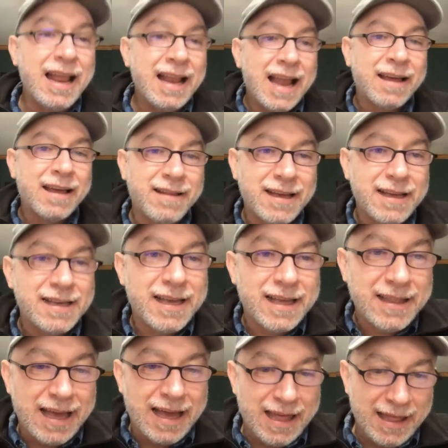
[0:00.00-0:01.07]
like
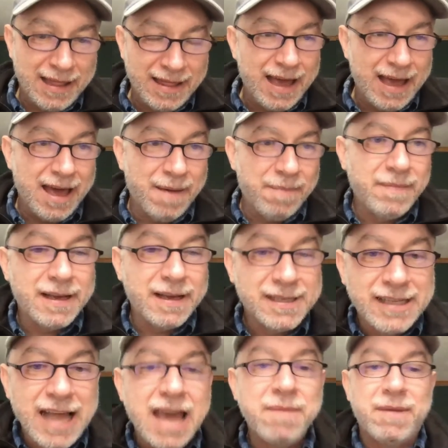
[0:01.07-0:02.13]
the
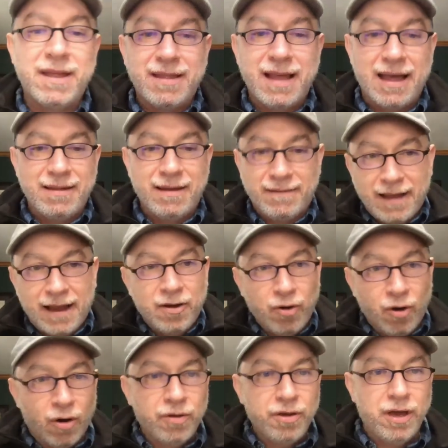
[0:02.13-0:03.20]
statement that the
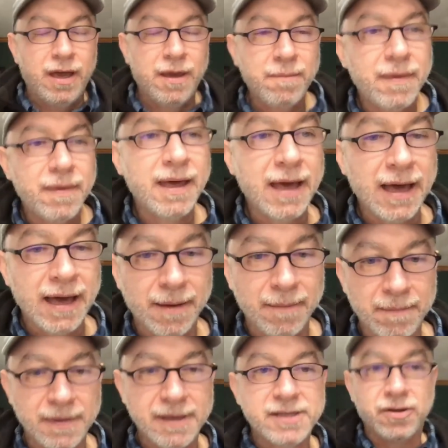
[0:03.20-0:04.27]
technology
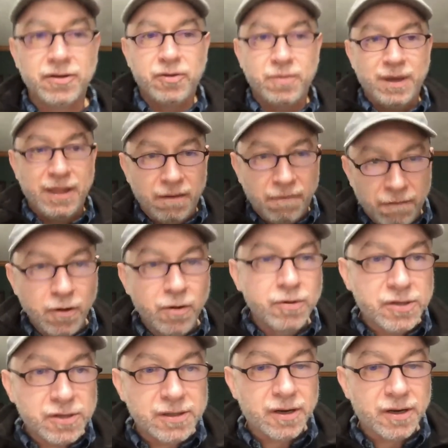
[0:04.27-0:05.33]
is going to be
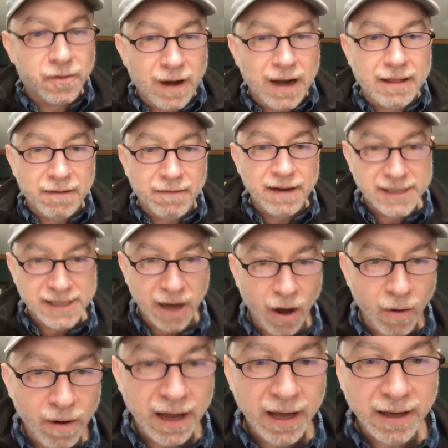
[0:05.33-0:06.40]
diffused relatively
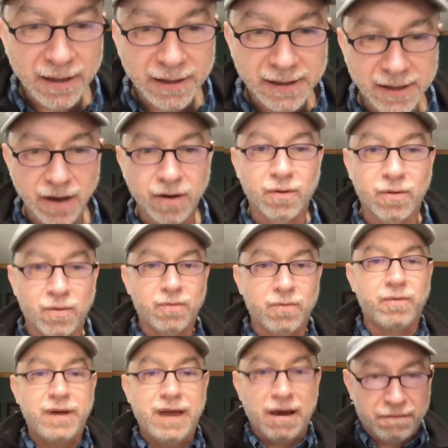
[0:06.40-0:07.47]
slowly, so
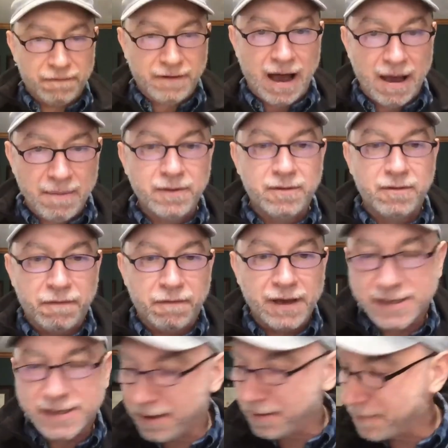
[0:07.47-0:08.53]
we have time to
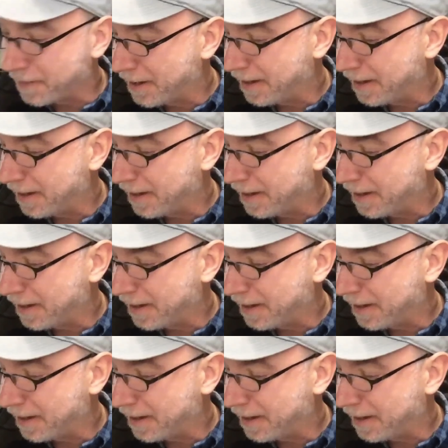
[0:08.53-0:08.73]
fix it.